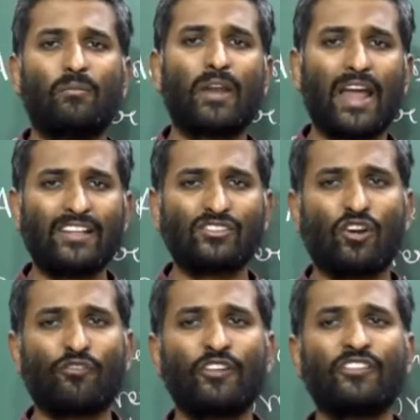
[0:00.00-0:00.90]
branch
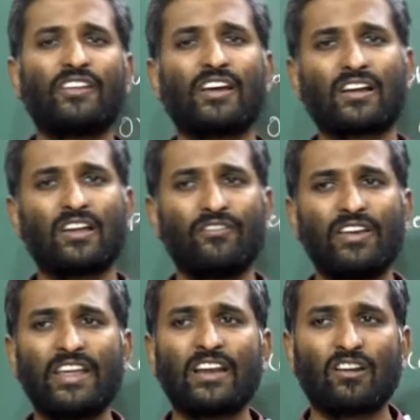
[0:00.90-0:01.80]
office in a
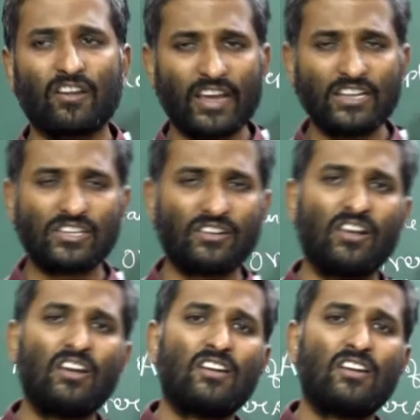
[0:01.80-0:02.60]
convenient location